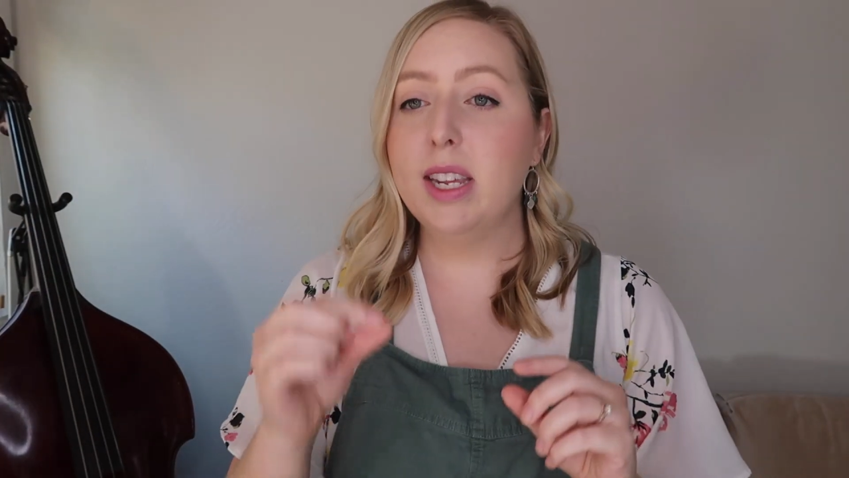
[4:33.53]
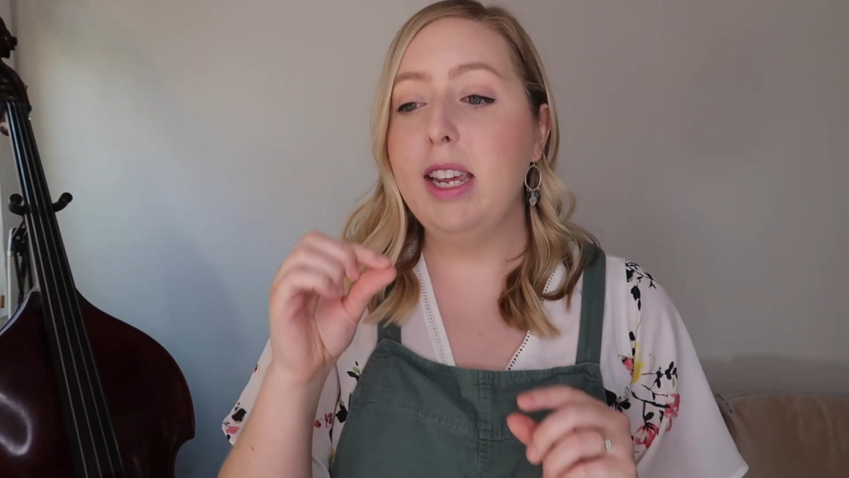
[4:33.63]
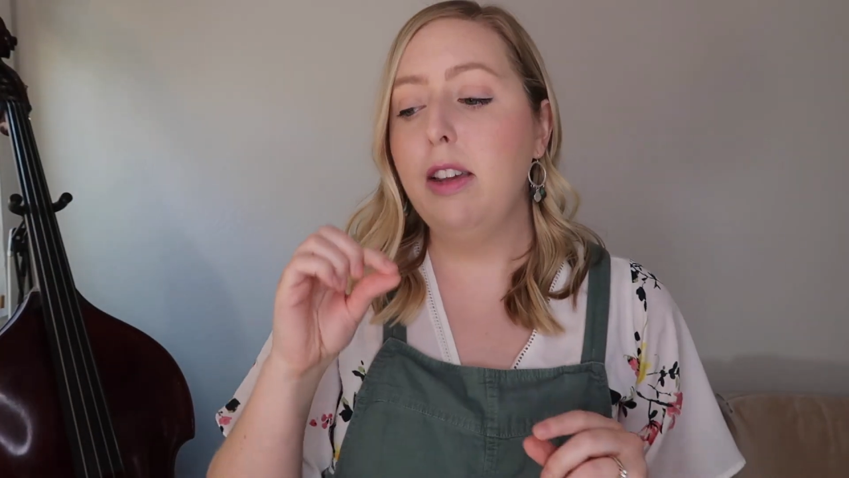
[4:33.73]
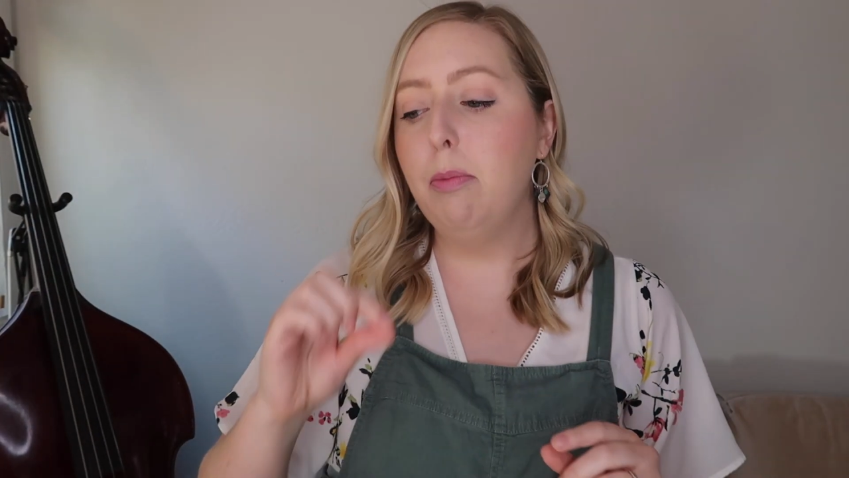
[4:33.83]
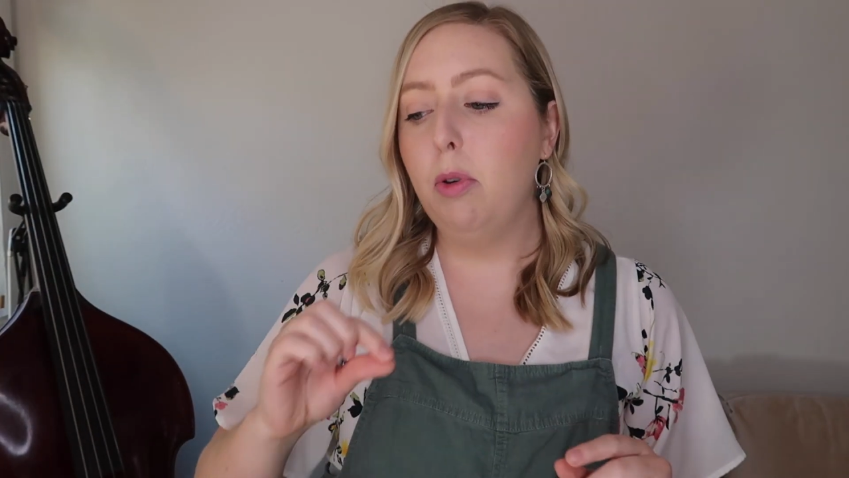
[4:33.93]

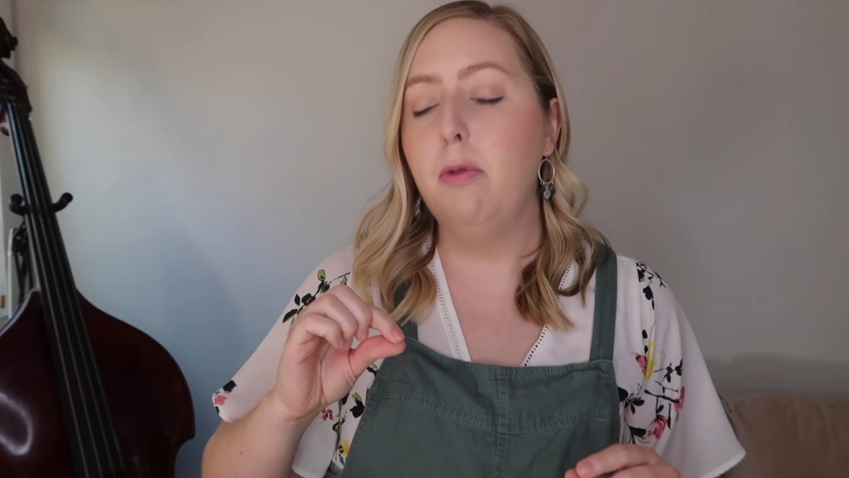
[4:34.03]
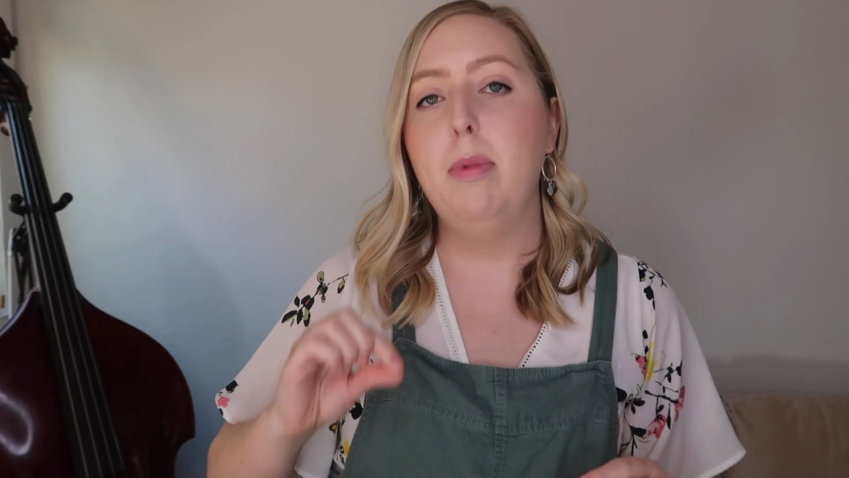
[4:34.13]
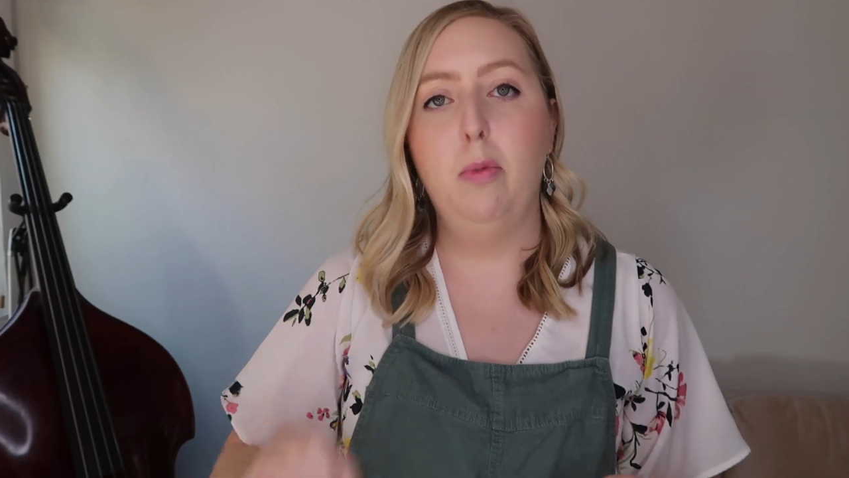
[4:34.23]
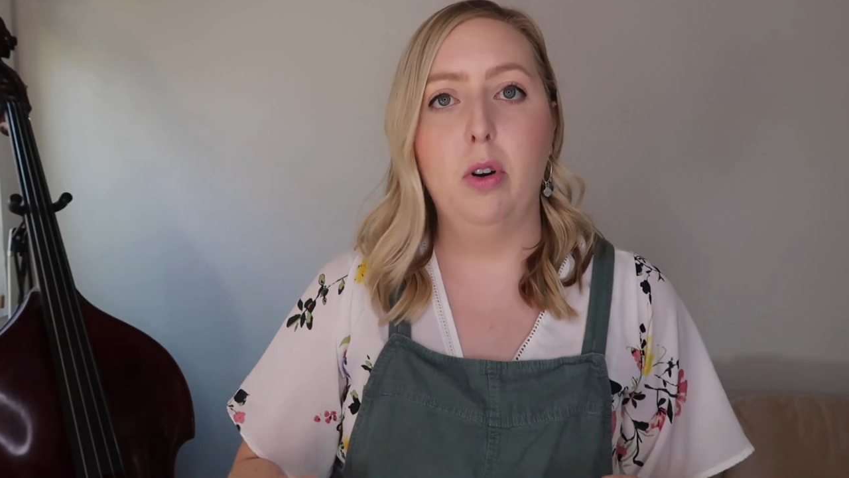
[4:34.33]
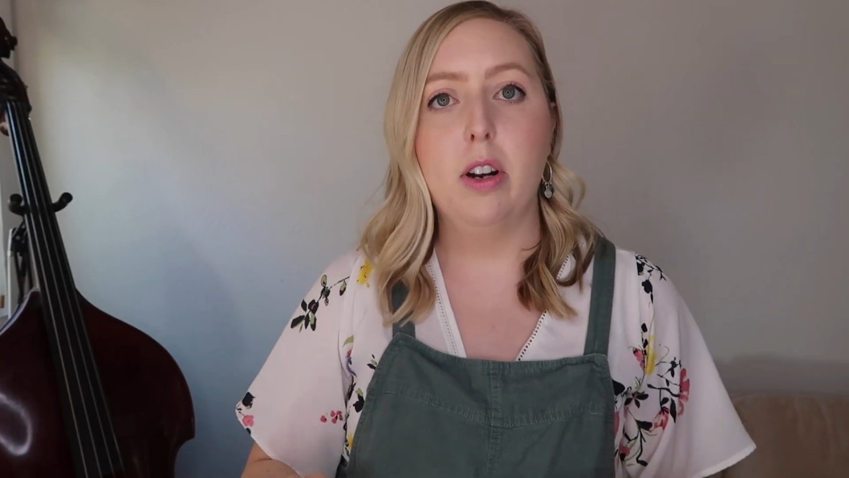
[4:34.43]
key
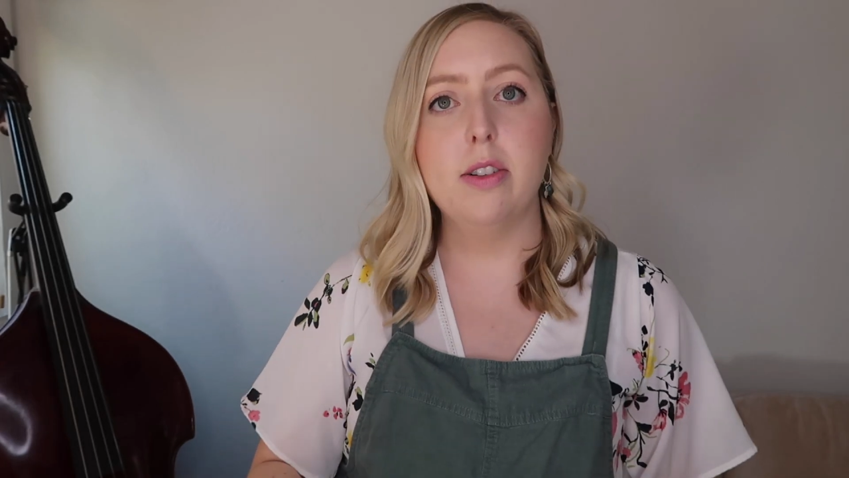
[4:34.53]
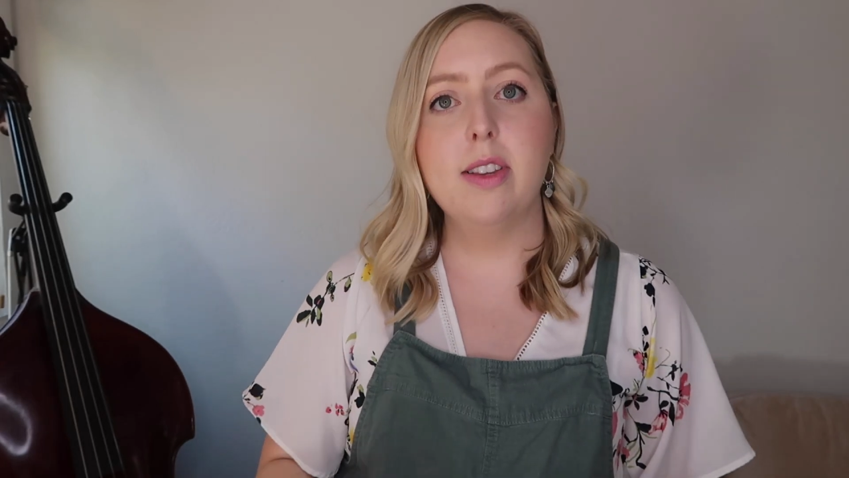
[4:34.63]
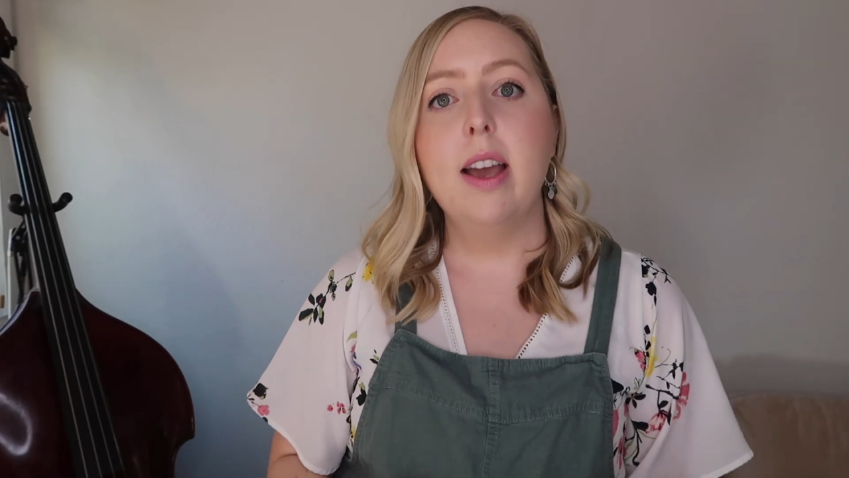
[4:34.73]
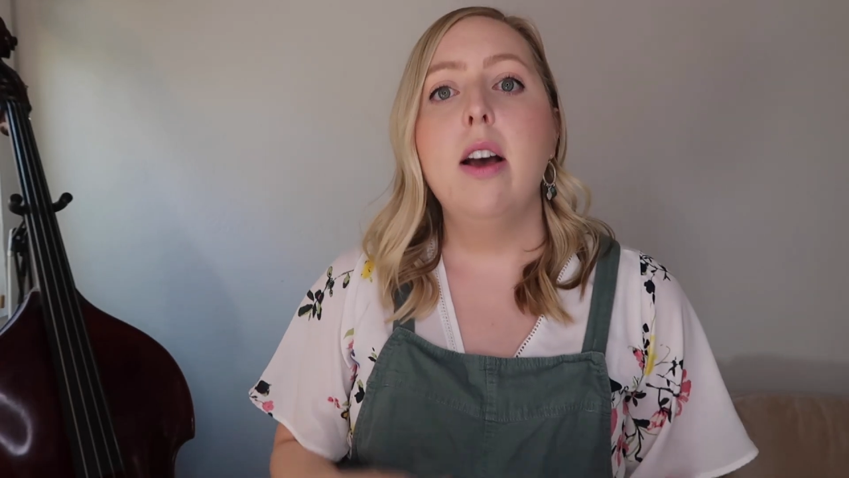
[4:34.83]
movement words.